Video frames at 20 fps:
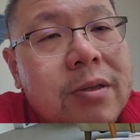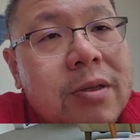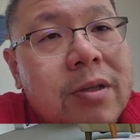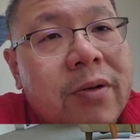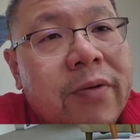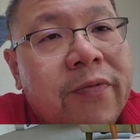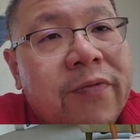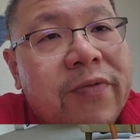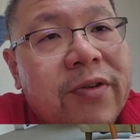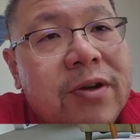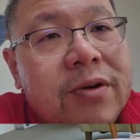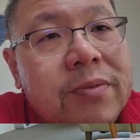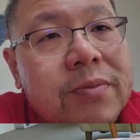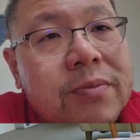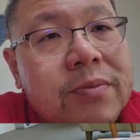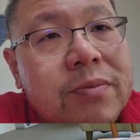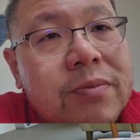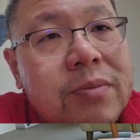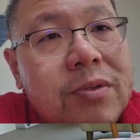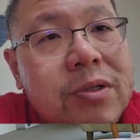the
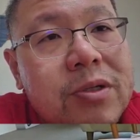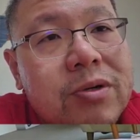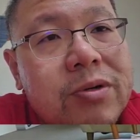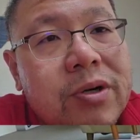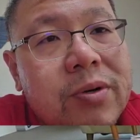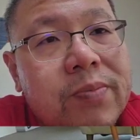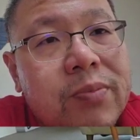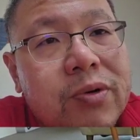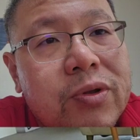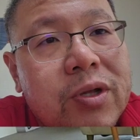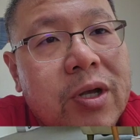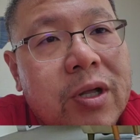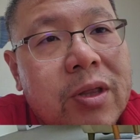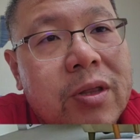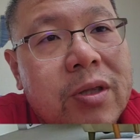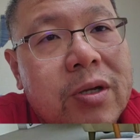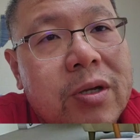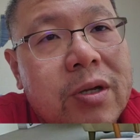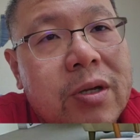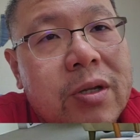film screen
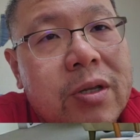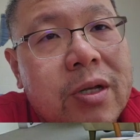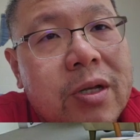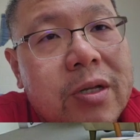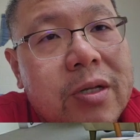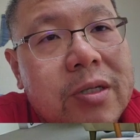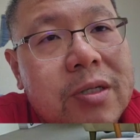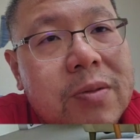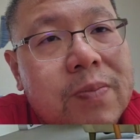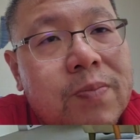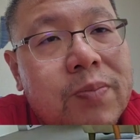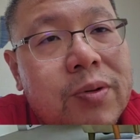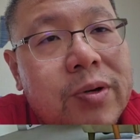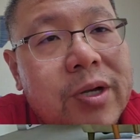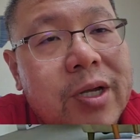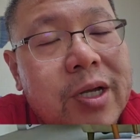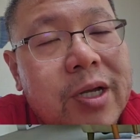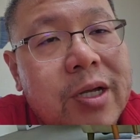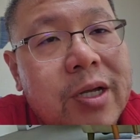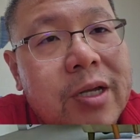protector that is
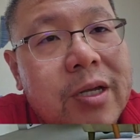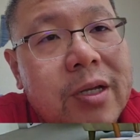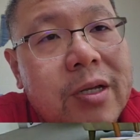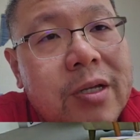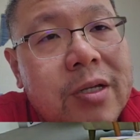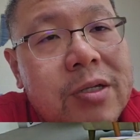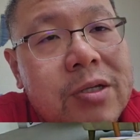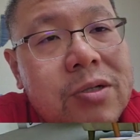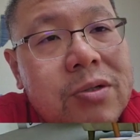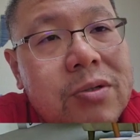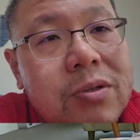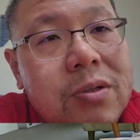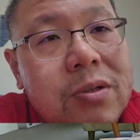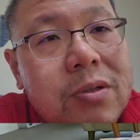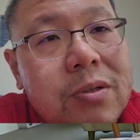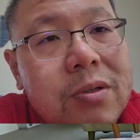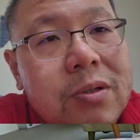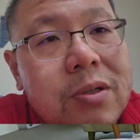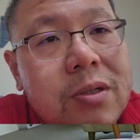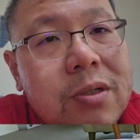
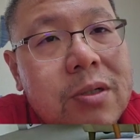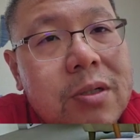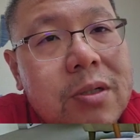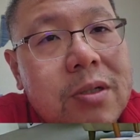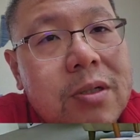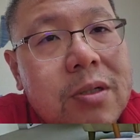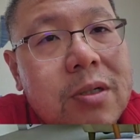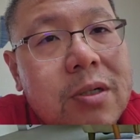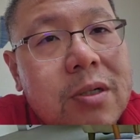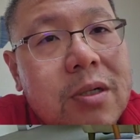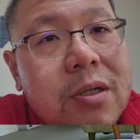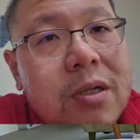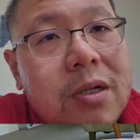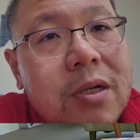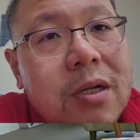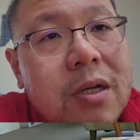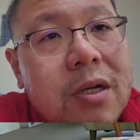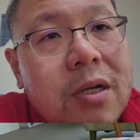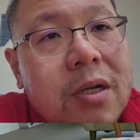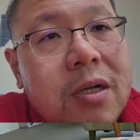pre-installed
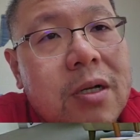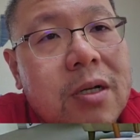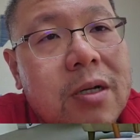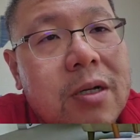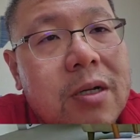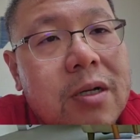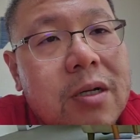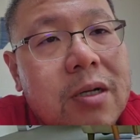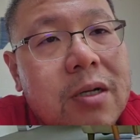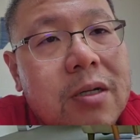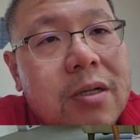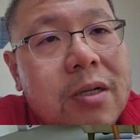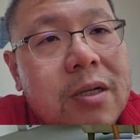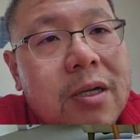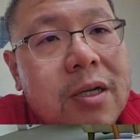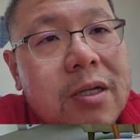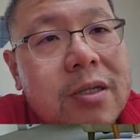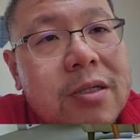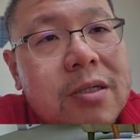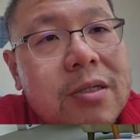
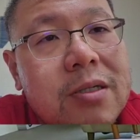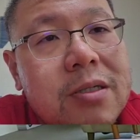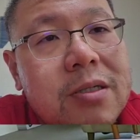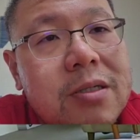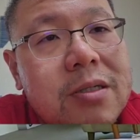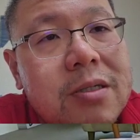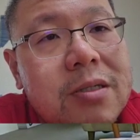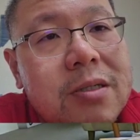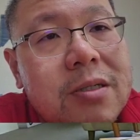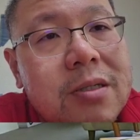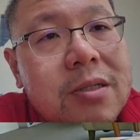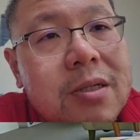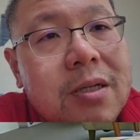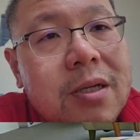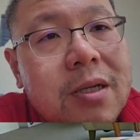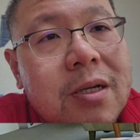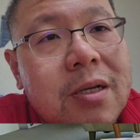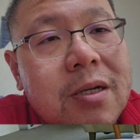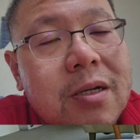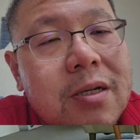has
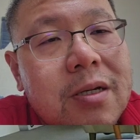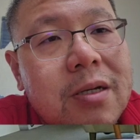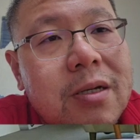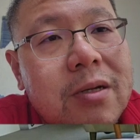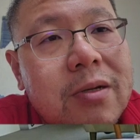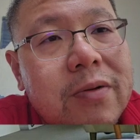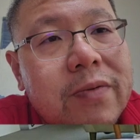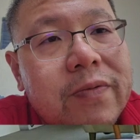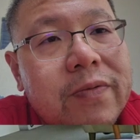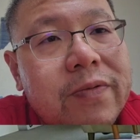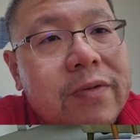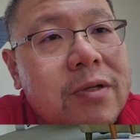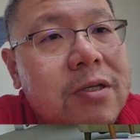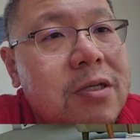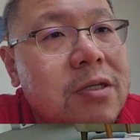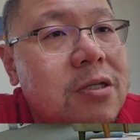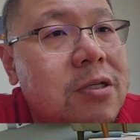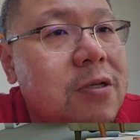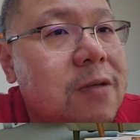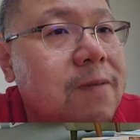kind of
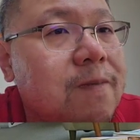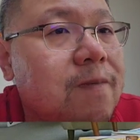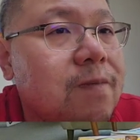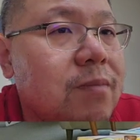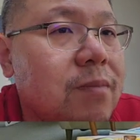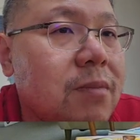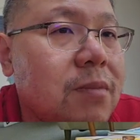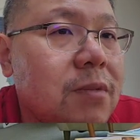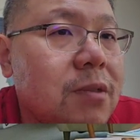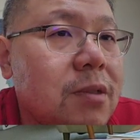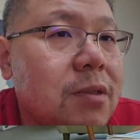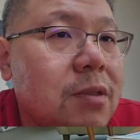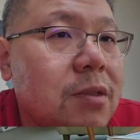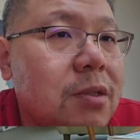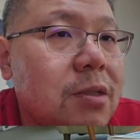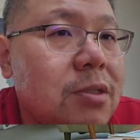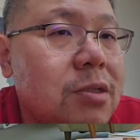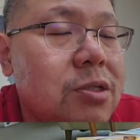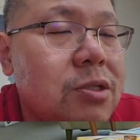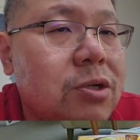
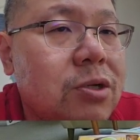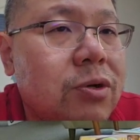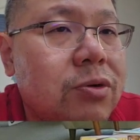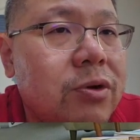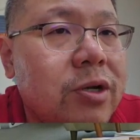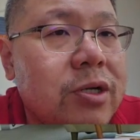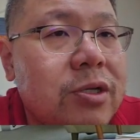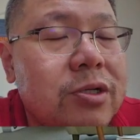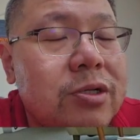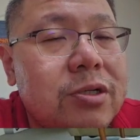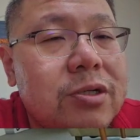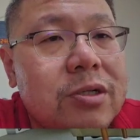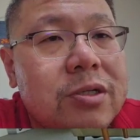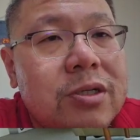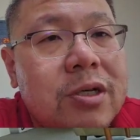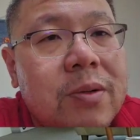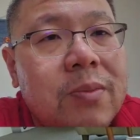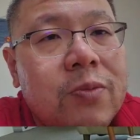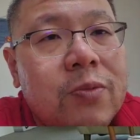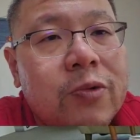scratch
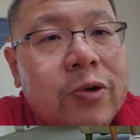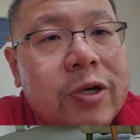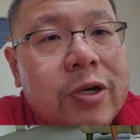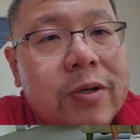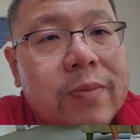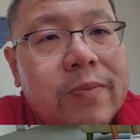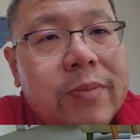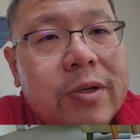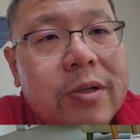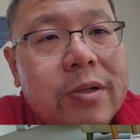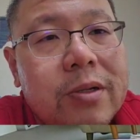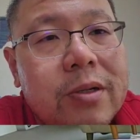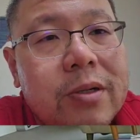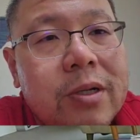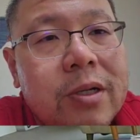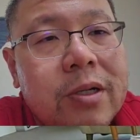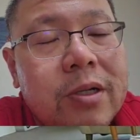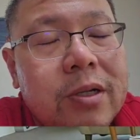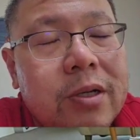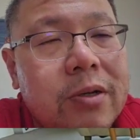somewhere. But
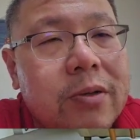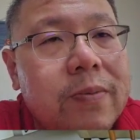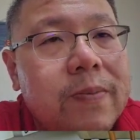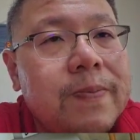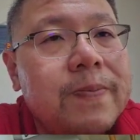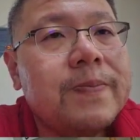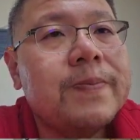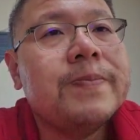anyhow,